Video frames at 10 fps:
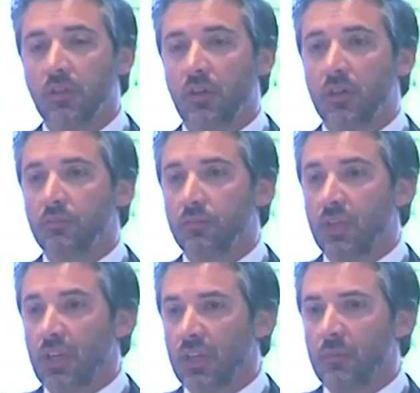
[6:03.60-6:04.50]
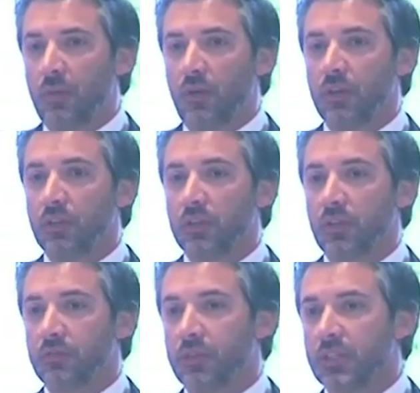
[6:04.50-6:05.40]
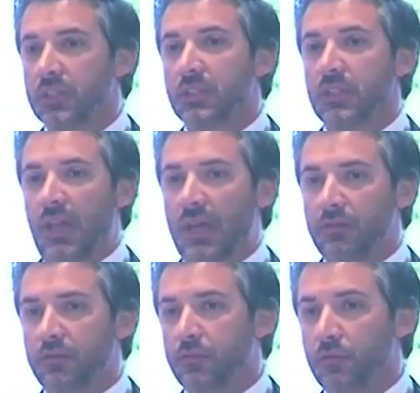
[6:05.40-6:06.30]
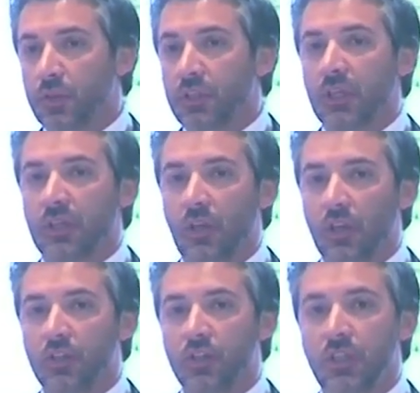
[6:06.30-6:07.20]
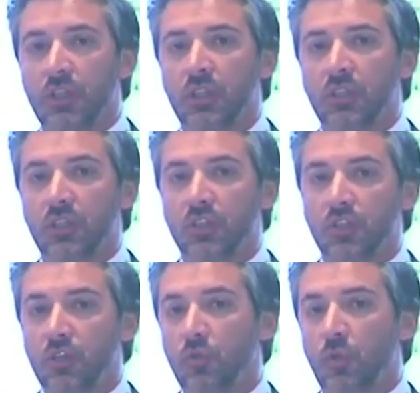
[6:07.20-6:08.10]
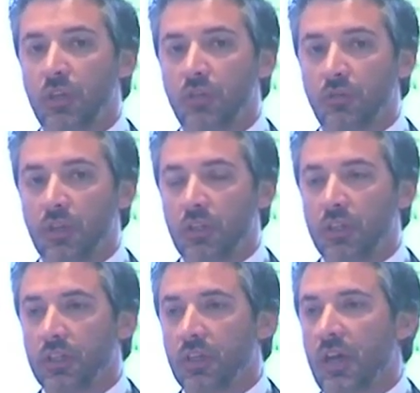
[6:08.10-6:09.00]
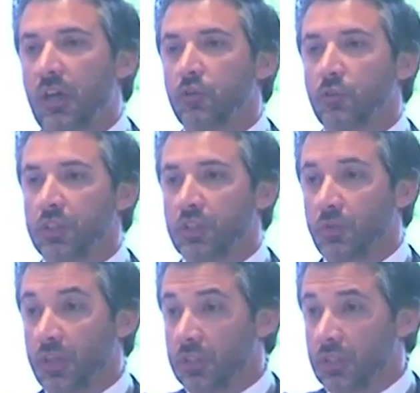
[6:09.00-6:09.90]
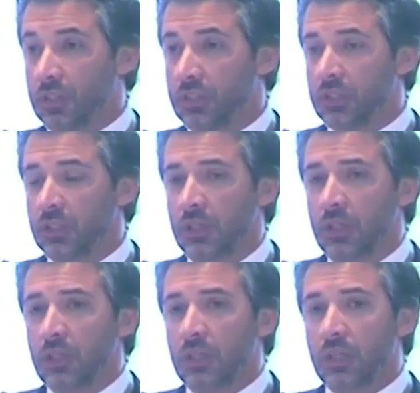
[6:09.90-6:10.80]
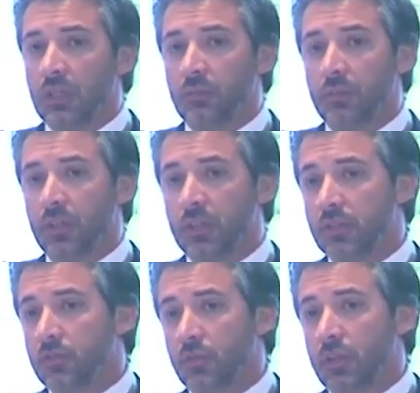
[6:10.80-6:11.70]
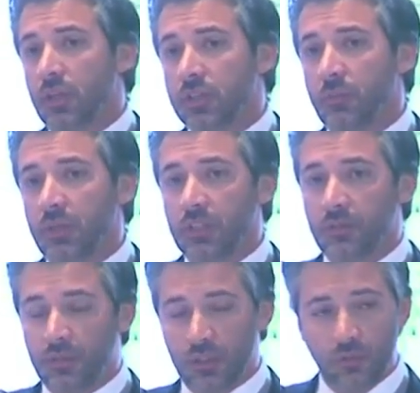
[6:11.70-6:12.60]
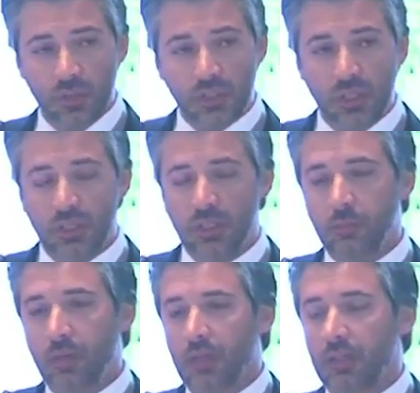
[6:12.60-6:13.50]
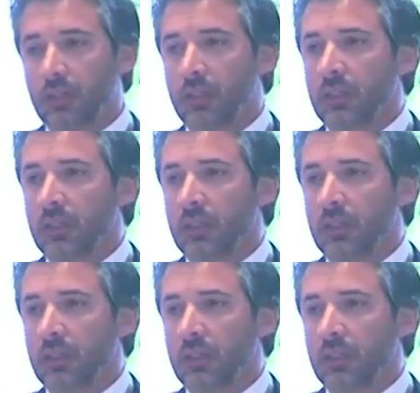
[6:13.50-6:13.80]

on key components of this life with technology, this new way of learning, and how to integrate this. Because we also believe, as was said in the panel,